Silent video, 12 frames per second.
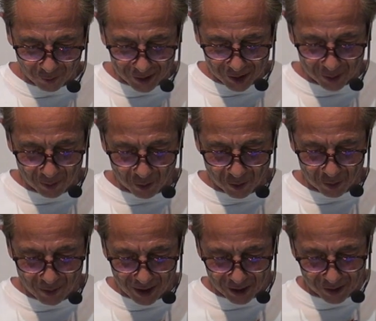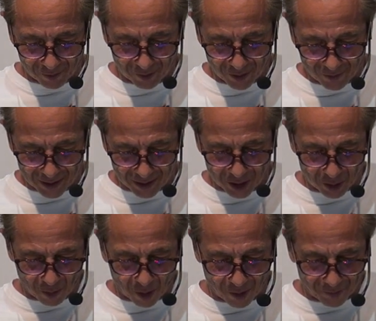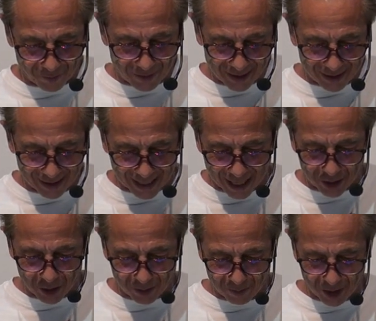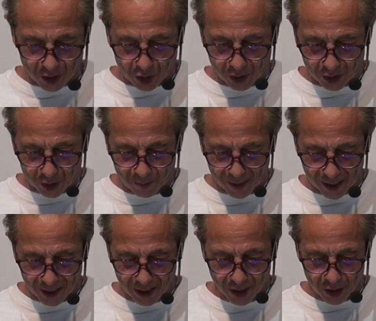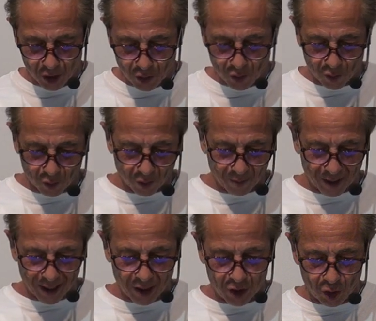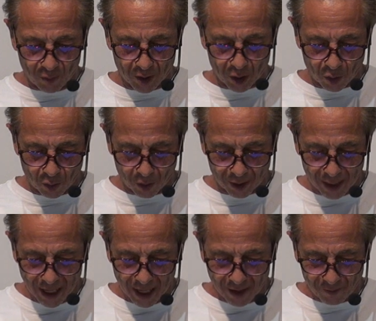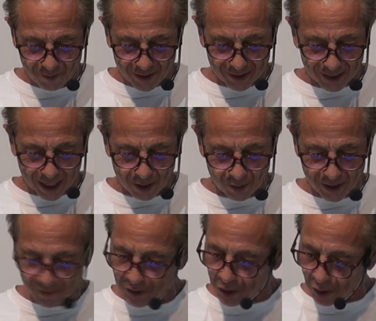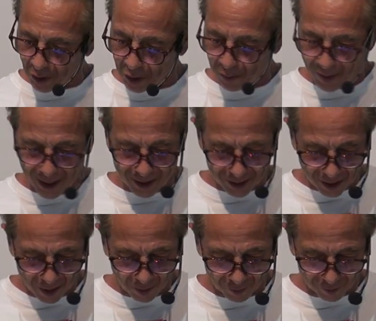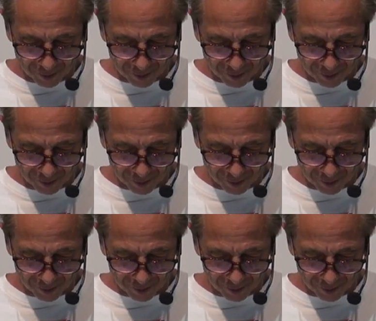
He says, But with me, it's a very small thing that I should be judged by you or by human court. In fact, I don't even judge myself.